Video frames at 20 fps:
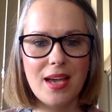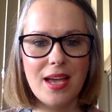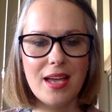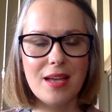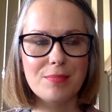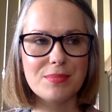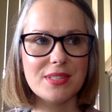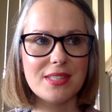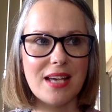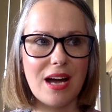
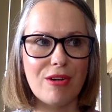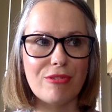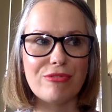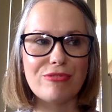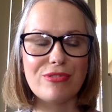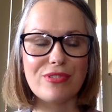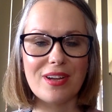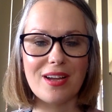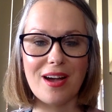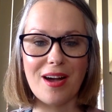
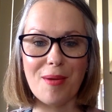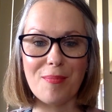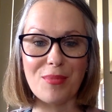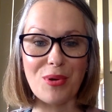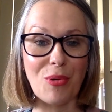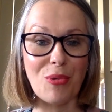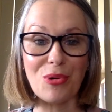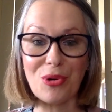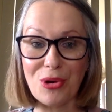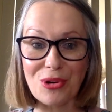himself,
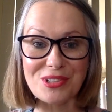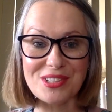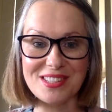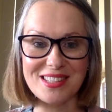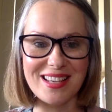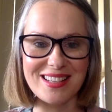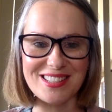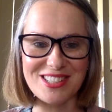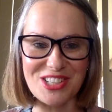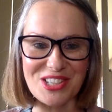or God
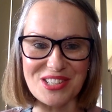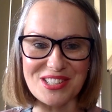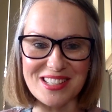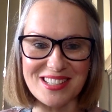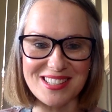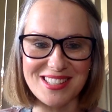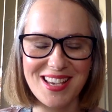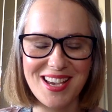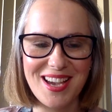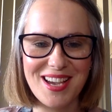sent
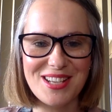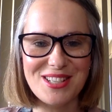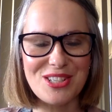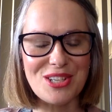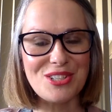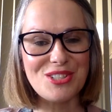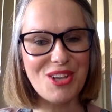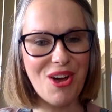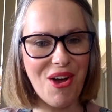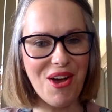Jesus
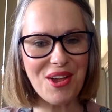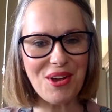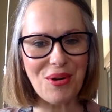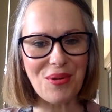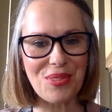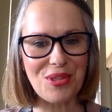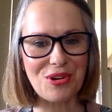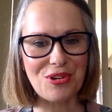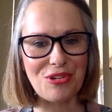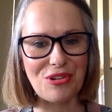to die
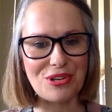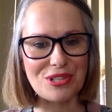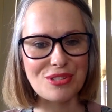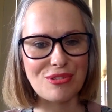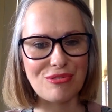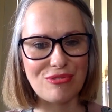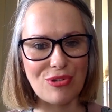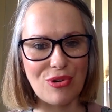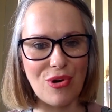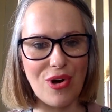on the cross
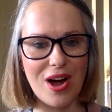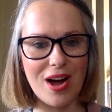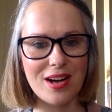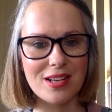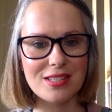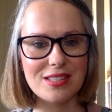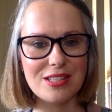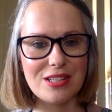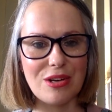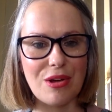for
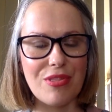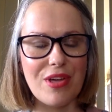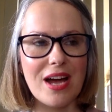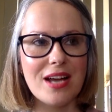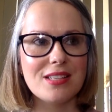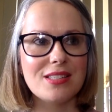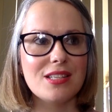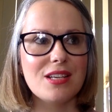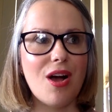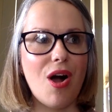us.
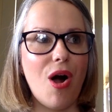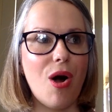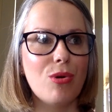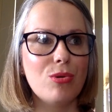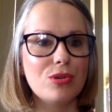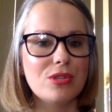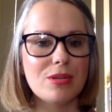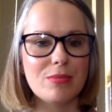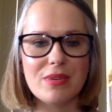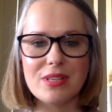That is the
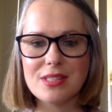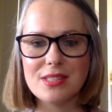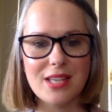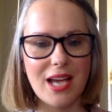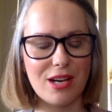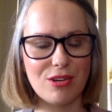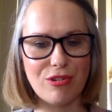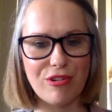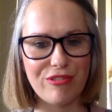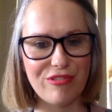ultimate
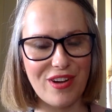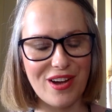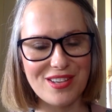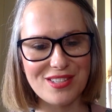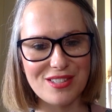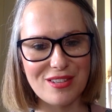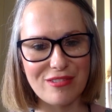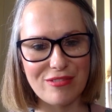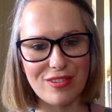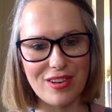
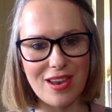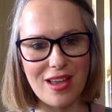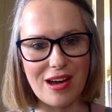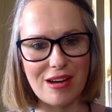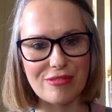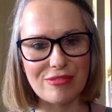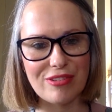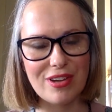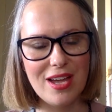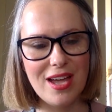sacrifice of
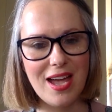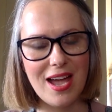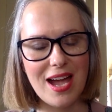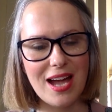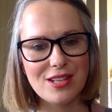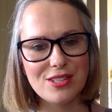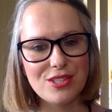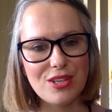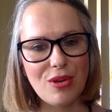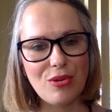love.
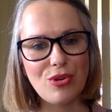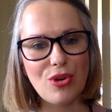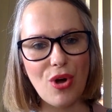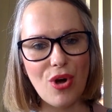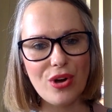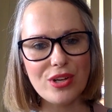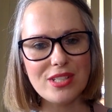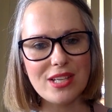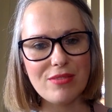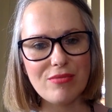And so
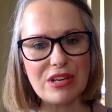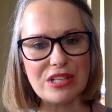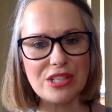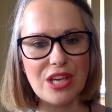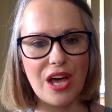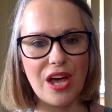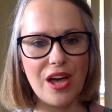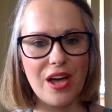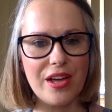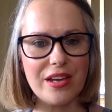God in
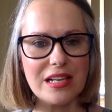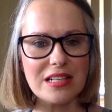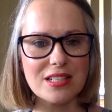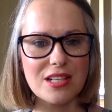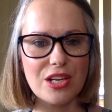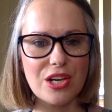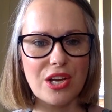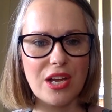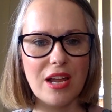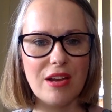return is
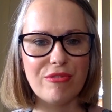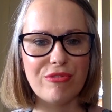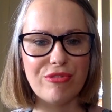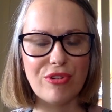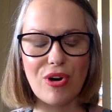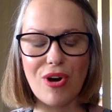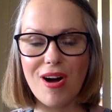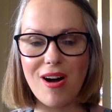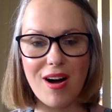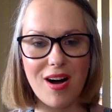looking
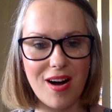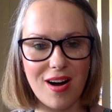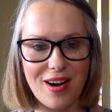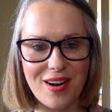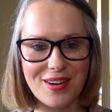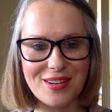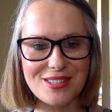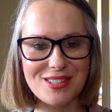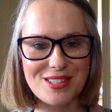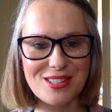for our
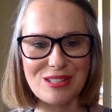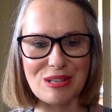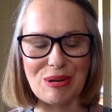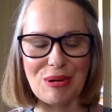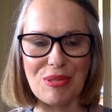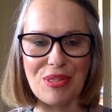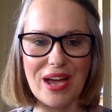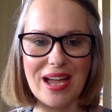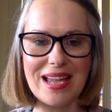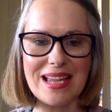hearts,
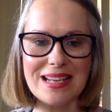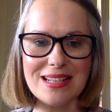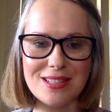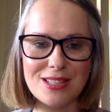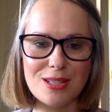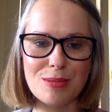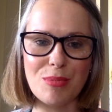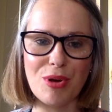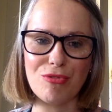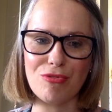that
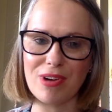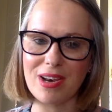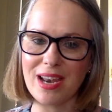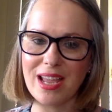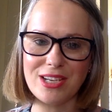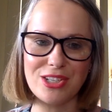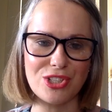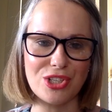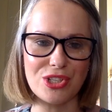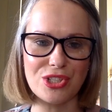intimate
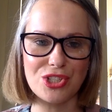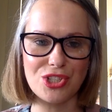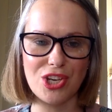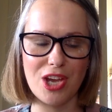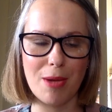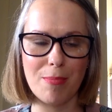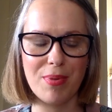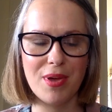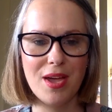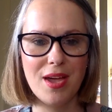
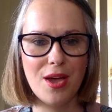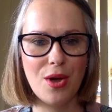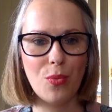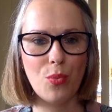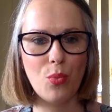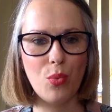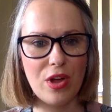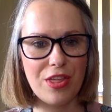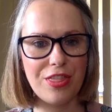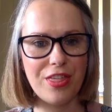relationship
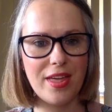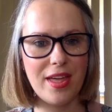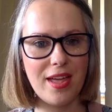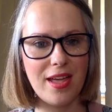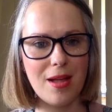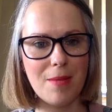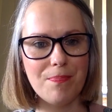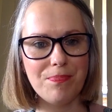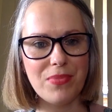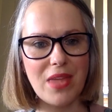with
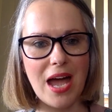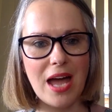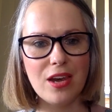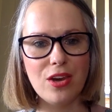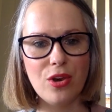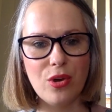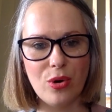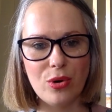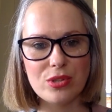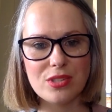him
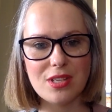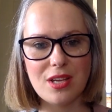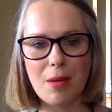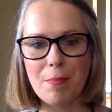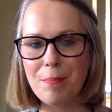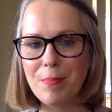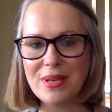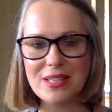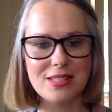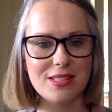and not a
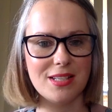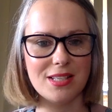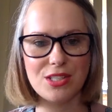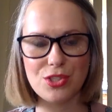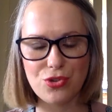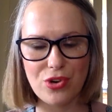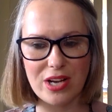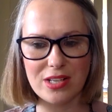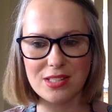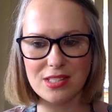business
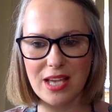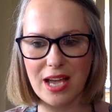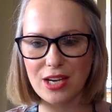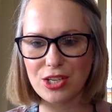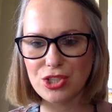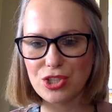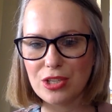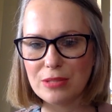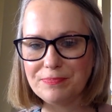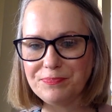
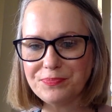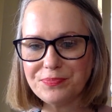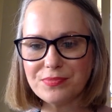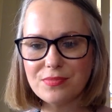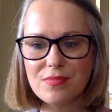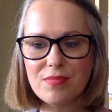transaction.